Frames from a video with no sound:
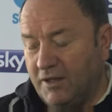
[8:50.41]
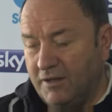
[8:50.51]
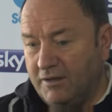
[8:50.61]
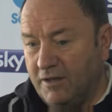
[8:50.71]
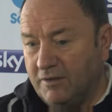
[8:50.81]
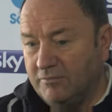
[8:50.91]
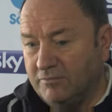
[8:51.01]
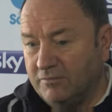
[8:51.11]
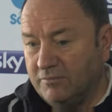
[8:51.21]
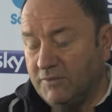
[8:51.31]
And
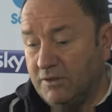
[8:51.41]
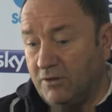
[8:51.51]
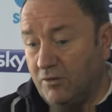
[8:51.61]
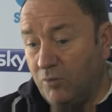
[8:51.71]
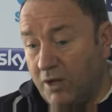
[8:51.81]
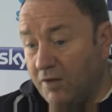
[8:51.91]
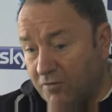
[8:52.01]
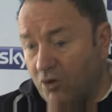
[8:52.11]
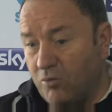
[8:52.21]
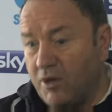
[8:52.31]
um, you know, and we
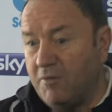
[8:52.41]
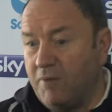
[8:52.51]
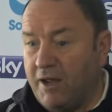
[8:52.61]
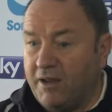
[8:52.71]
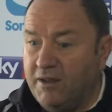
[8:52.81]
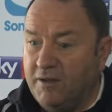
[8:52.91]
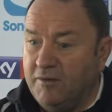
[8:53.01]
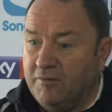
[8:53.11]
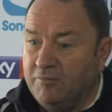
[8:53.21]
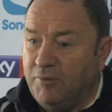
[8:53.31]
have got to win it back,
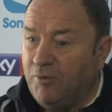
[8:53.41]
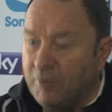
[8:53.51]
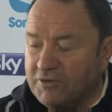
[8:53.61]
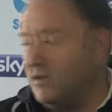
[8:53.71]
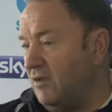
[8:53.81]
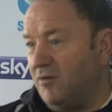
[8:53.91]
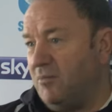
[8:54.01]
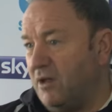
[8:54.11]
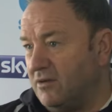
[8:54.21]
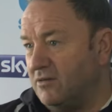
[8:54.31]
but we mustn't give
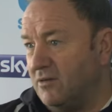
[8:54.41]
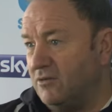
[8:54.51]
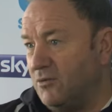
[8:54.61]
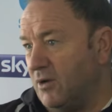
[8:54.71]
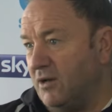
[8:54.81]
it back as